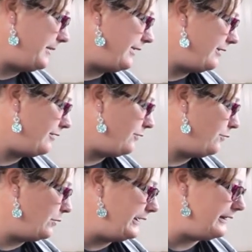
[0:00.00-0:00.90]
making a
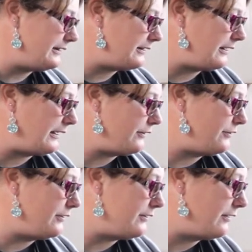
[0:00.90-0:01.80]
noise as
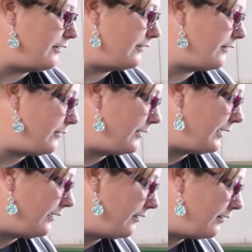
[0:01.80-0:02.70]
you start doing
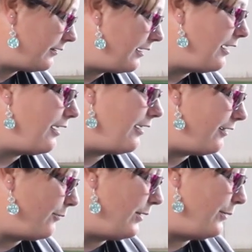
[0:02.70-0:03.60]
it.
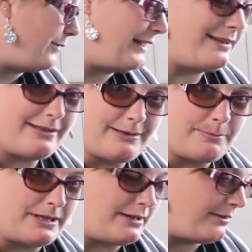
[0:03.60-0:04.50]
Oh well, it did a
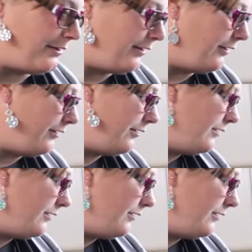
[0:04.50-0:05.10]
minute ago.